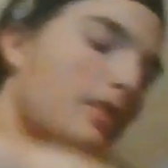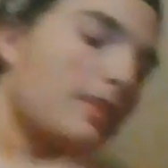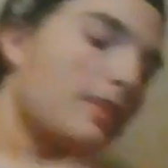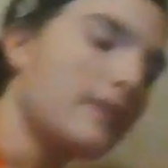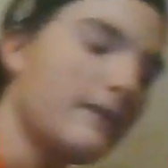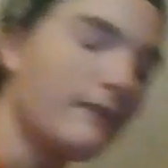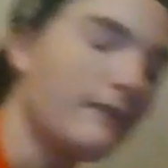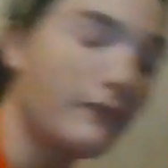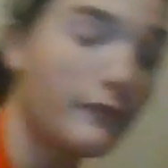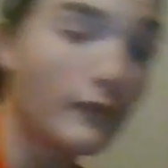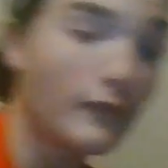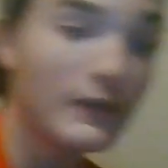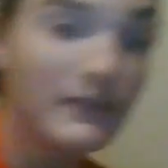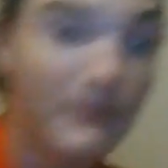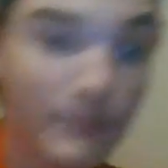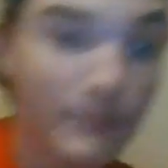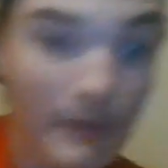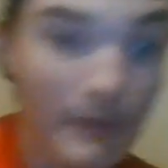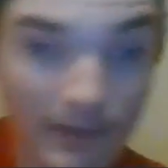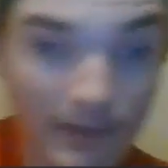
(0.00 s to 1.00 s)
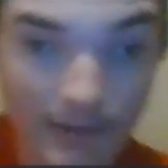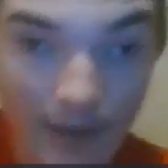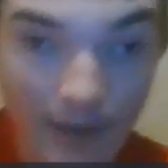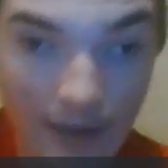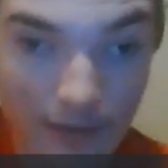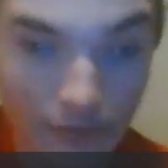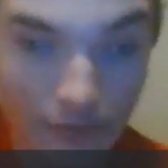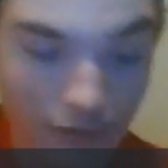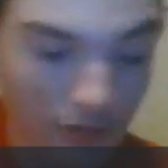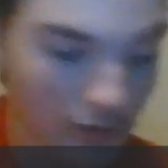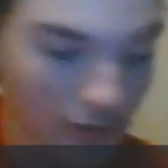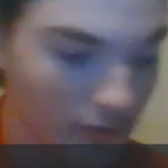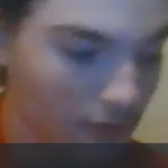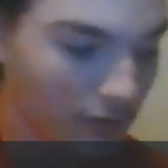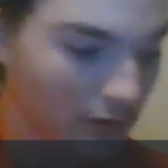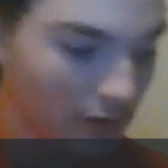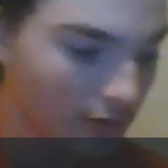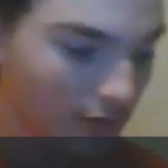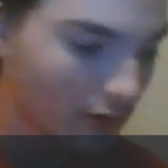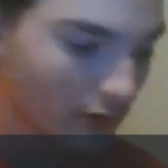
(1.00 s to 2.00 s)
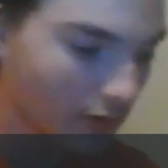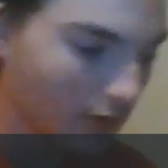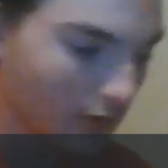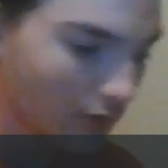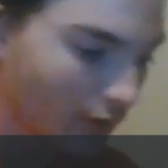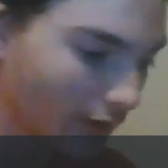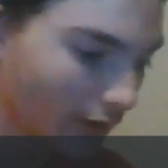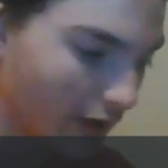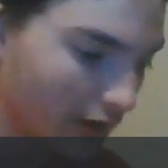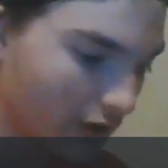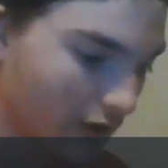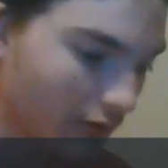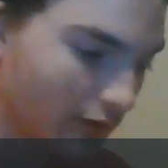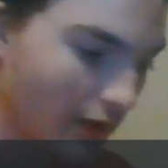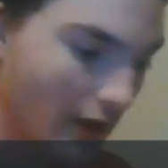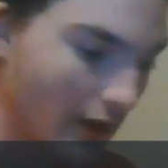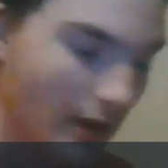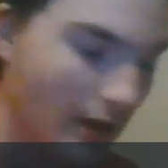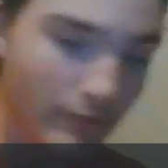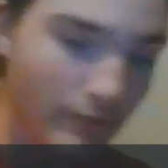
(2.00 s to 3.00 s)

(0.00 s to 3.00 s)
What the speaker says: The fuzz bass got introduced like to